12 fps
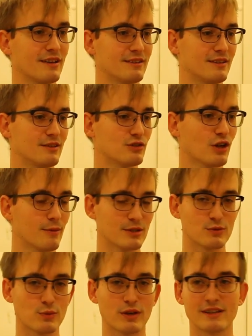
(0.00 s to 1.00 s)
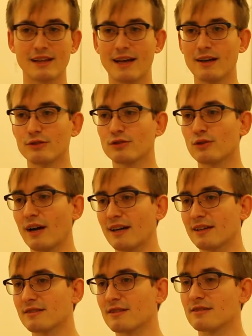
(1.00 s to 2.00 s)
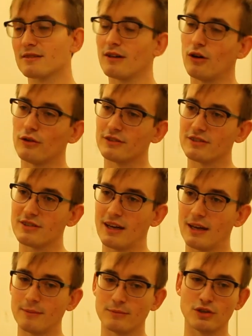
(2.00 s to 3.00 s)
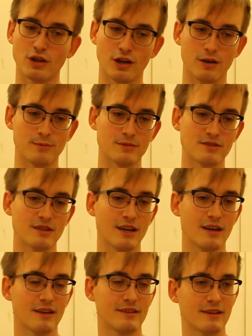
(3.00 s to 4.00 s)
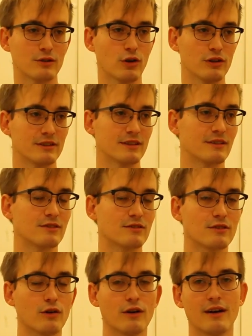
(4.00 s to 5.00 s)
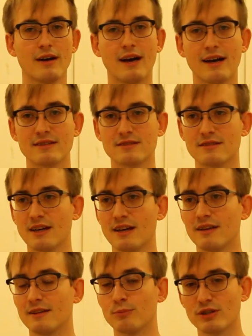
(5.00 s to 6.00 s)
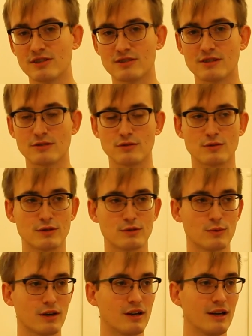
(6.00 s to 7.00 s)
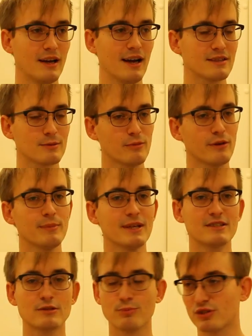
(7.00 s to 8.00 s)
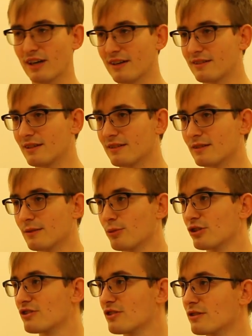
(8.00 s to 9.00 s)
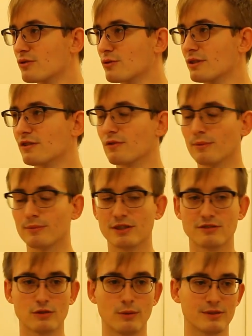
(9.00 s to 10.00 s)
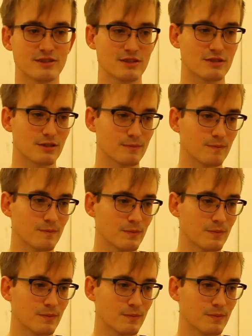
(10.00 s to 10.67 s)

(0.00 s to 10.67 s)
the Germans weren't allowed to access on the same terms the colonies as the British industries were, as a means of protecting the British industries from this competition.